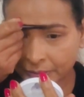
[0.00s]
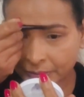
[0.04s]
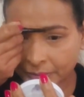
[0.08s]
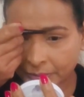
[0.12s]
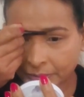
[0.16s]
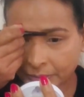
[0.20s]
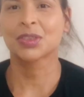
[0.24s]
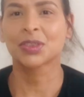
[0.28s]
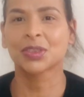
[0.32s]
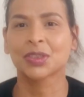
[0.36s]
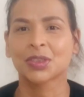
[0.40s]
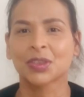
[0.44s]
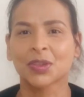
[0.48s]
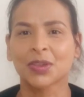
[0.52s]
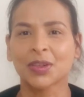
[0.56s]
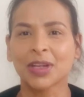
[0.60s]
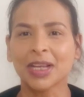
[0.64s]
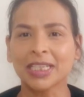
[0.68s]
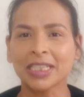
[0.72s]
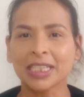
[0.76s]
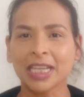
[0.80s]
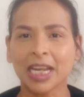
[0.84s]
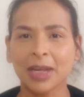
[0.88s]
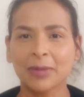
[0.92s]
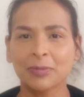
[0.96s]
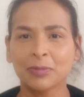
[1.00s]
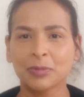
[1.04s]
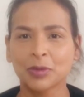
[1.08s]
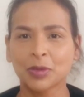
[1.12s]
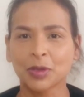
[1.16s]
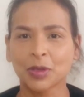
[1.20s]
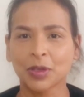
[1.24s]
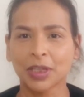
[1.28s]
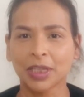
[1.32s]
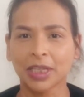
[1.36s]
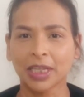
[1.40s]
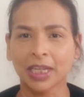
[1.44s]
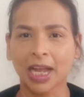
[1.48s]
So next I'm
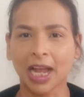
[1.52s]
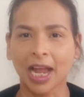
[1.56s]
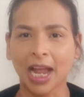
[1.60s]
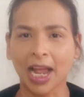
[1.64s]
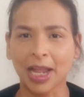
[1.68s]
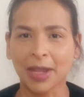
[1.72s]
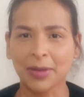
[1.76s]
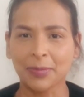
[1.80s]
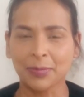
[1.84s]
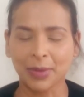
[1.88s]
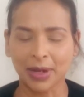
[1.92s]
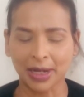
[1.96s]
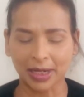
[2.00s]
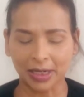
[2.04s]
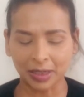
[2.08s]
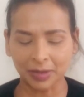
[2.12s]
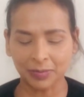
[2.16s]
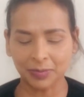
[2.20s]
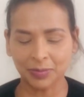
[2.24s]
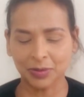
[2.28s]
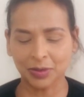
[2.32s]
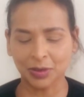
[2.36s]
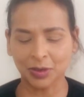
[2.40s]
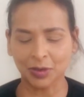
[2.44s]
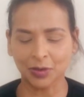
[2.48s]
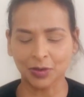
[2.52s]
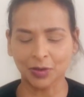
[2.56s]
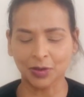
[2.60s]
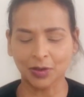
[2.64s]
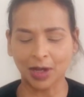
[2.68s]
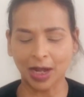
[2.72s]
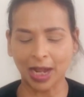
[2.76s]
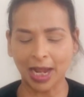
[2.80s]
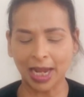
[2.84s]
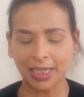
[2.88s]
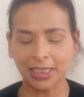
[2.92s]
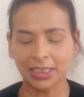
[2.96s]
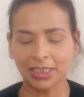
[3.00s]
doing eye makeup. So
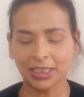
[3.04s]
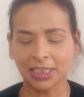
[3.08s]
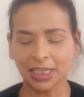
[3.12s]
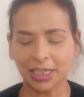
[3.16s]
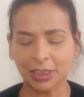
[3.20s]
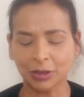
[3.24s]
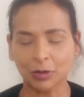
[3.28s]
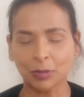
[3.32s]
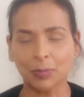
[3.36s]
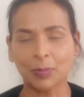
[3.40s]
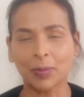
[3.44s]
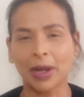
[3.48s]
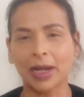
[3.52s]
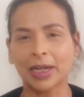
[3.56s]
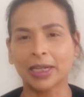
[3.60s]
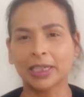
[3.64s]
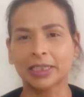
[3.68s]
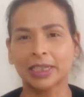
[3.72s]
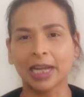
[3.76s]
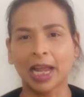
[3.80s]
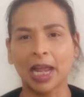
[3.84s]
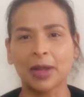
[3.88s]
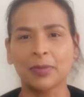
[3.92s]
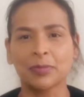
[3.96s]
eyeshadow palette I'm